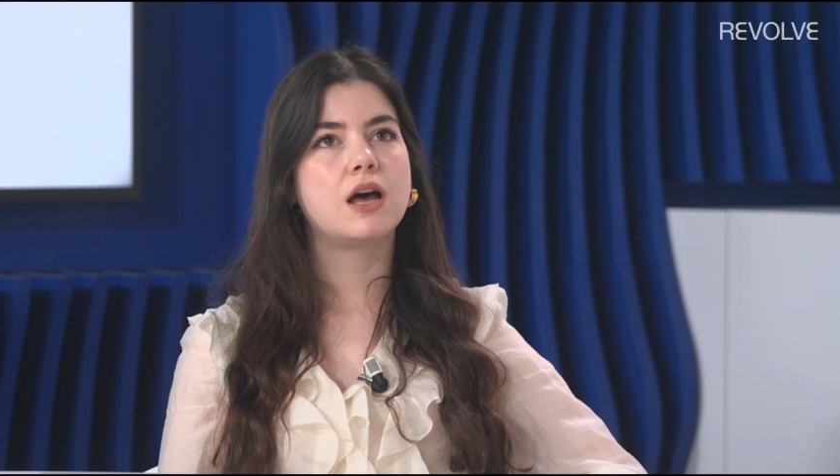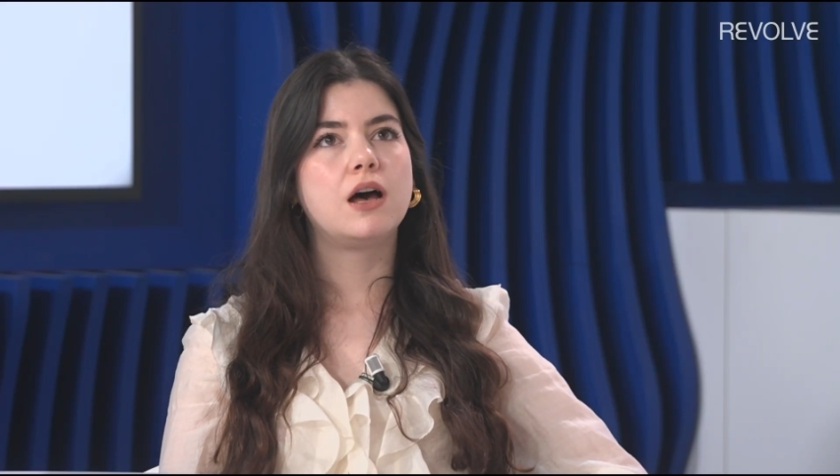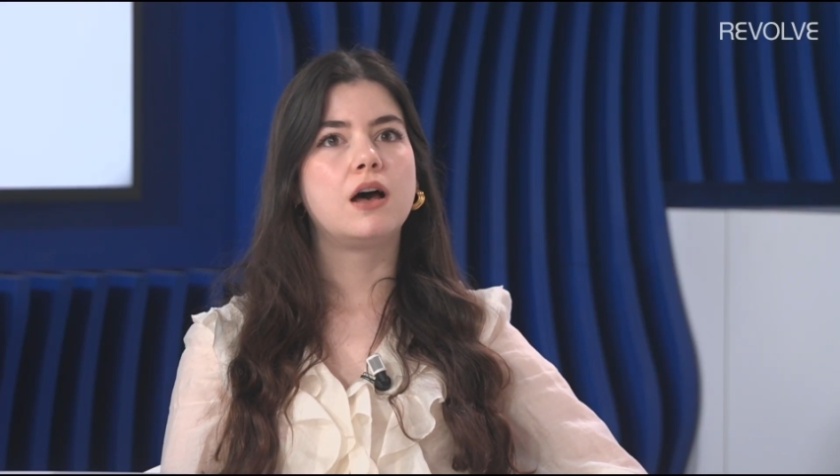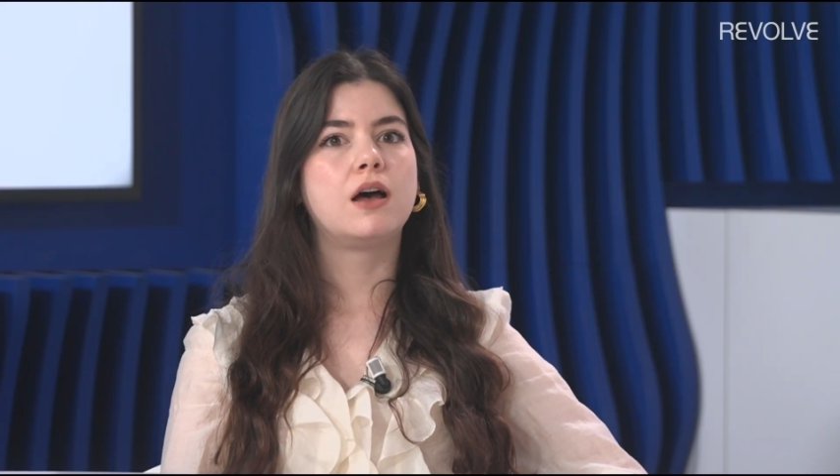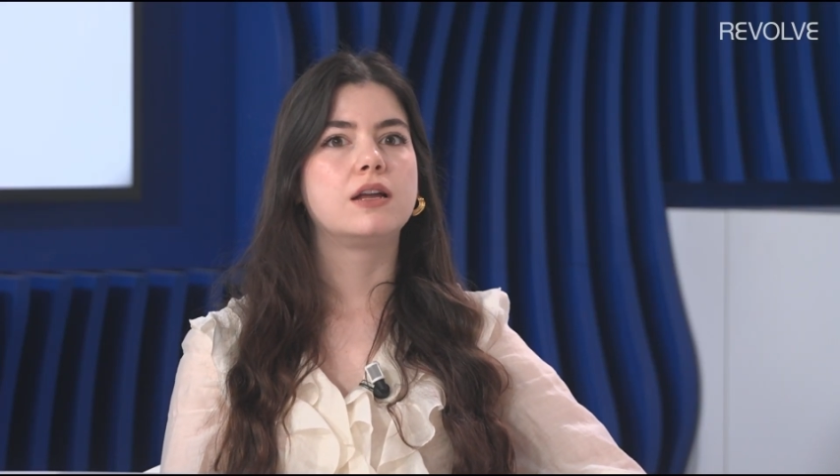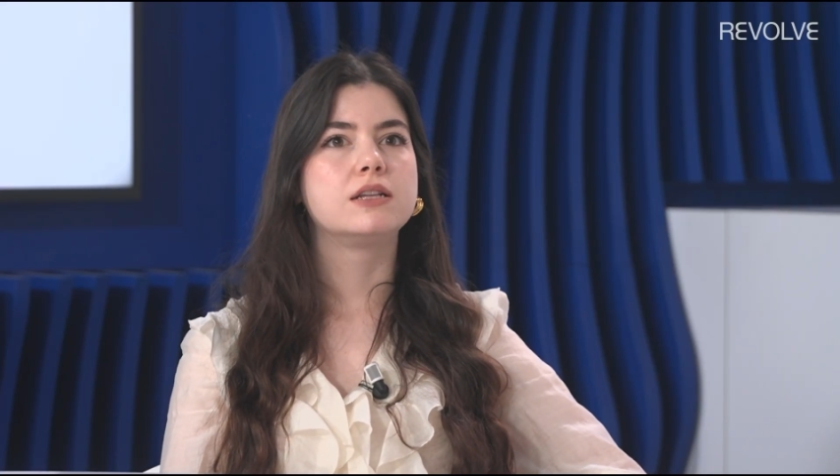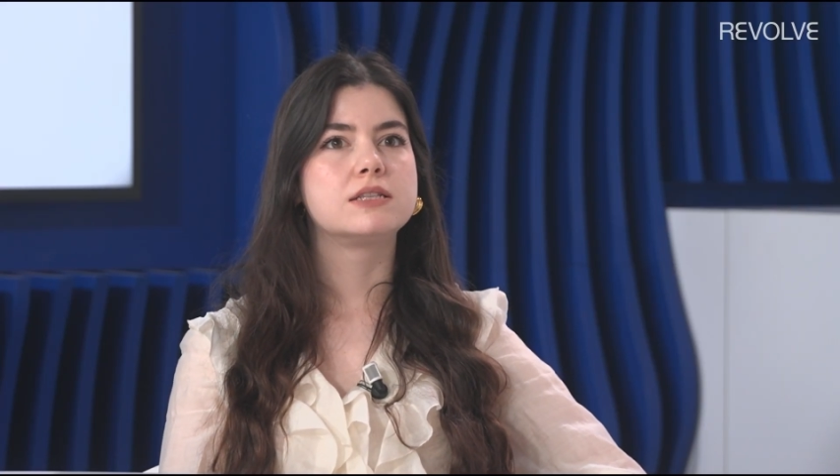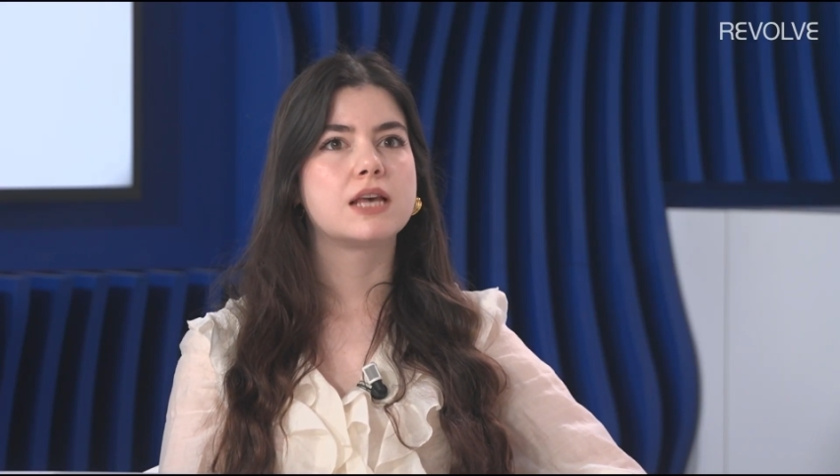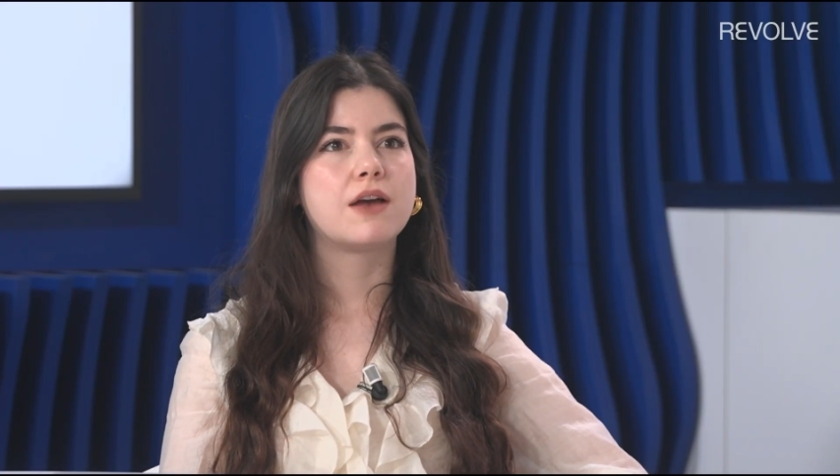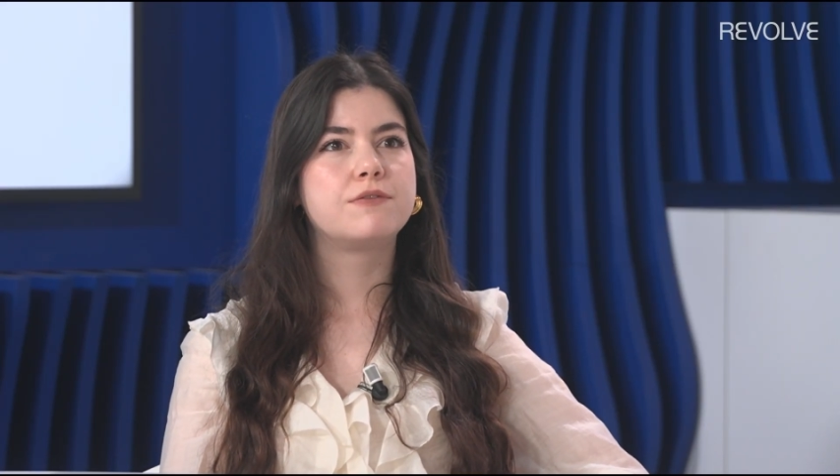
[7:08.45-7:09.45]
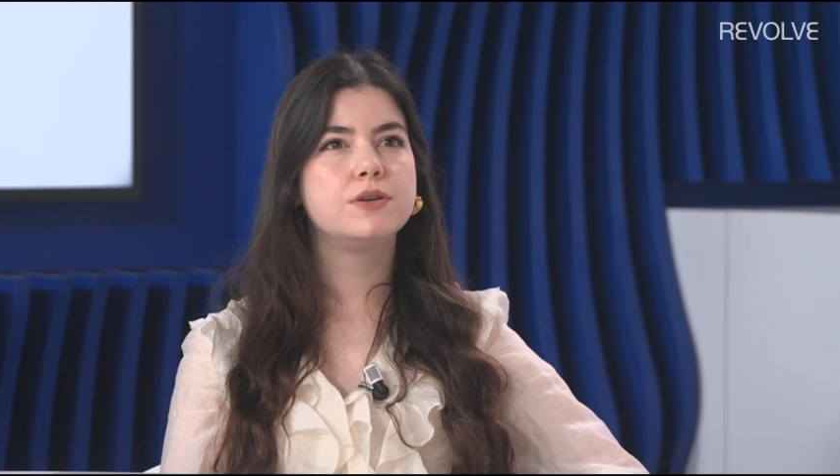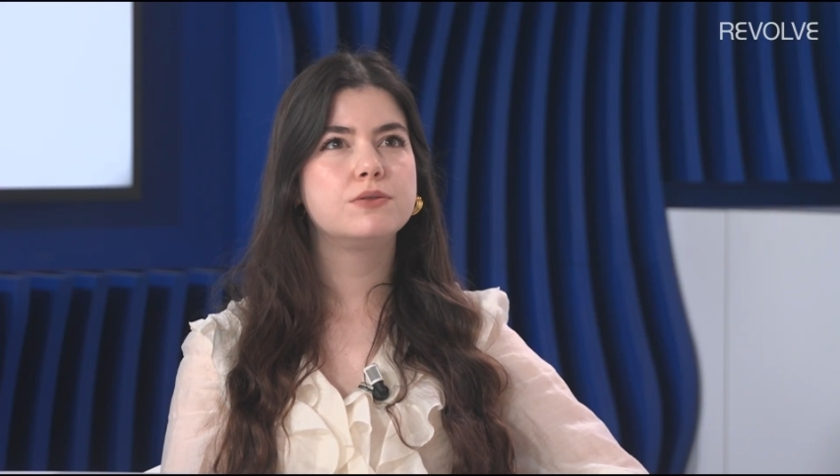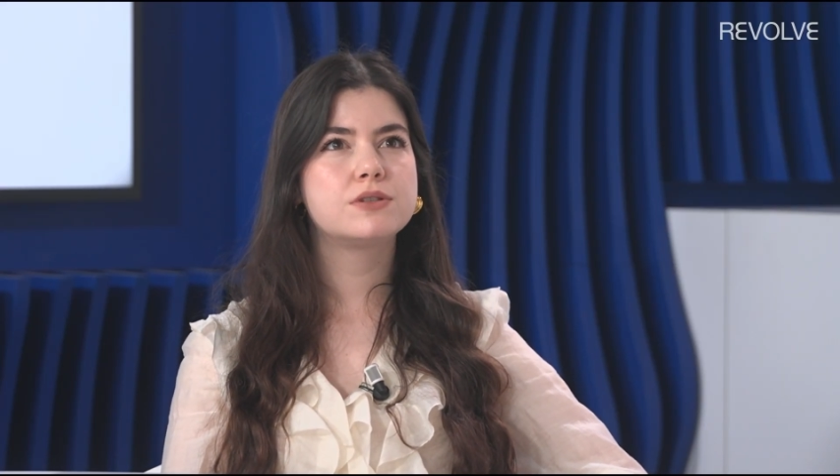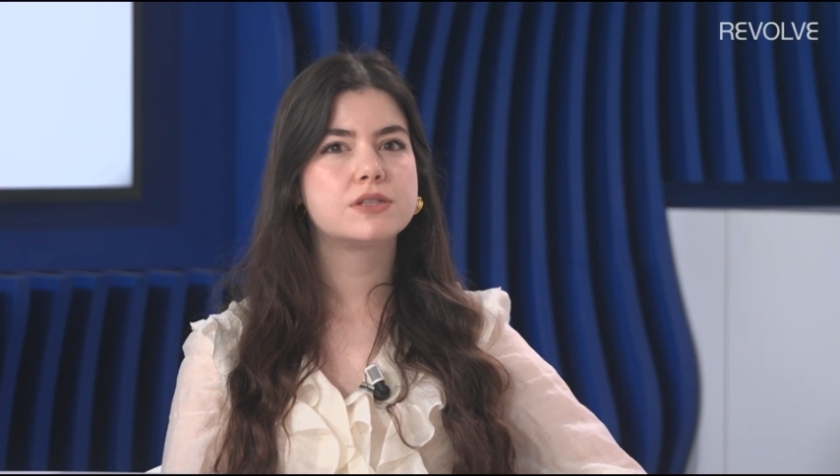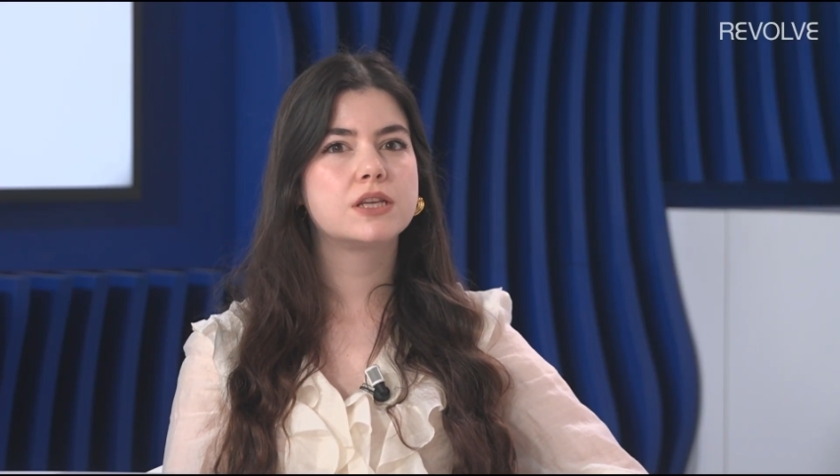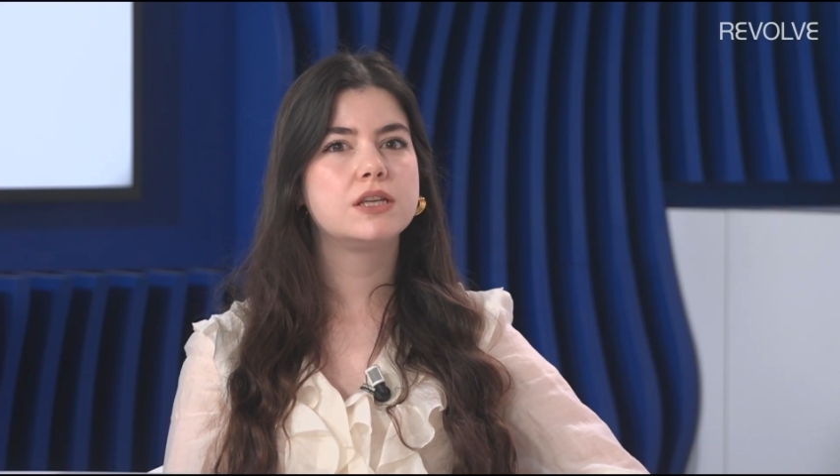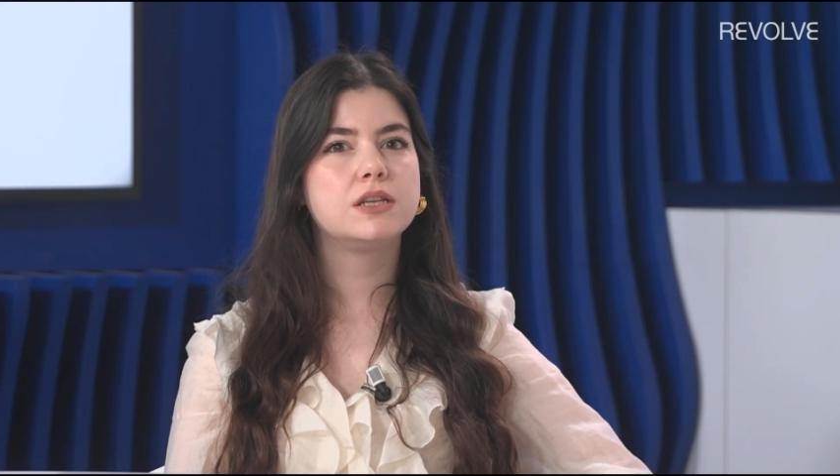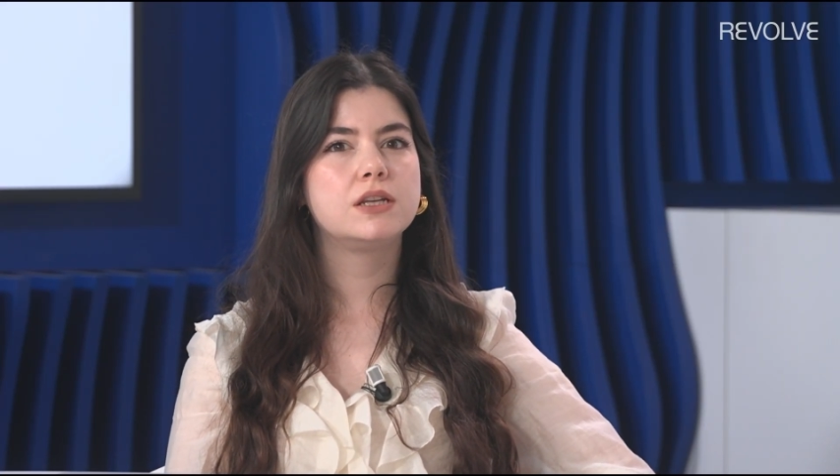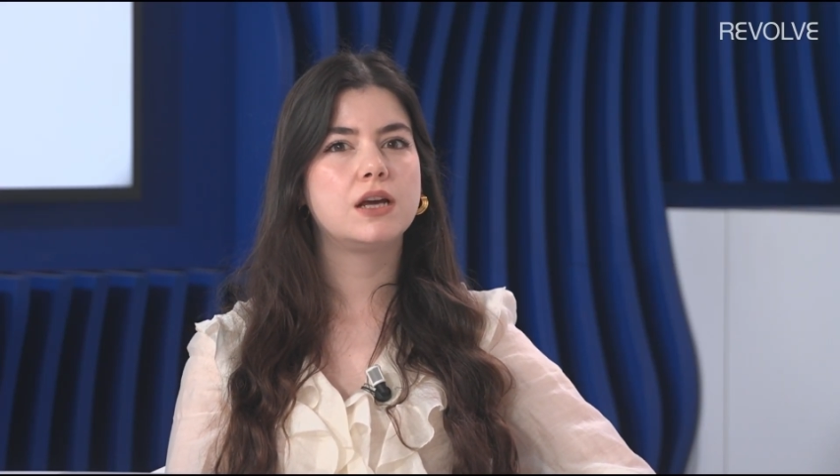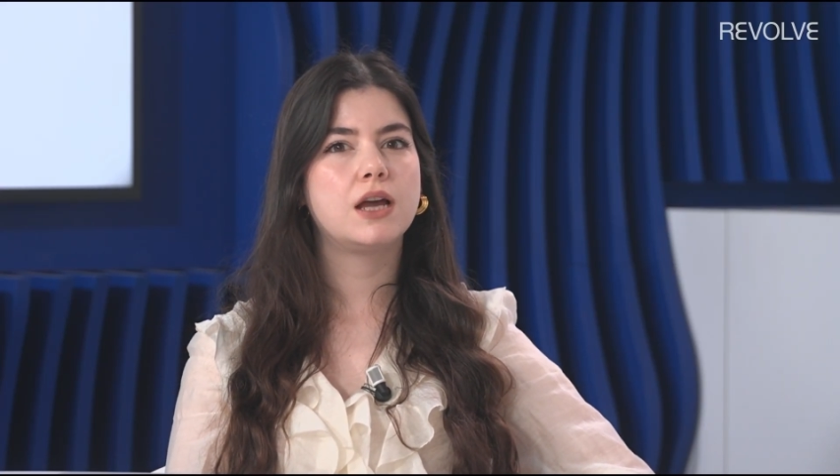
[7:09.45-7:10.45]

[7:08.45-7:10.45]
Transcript: and have you seen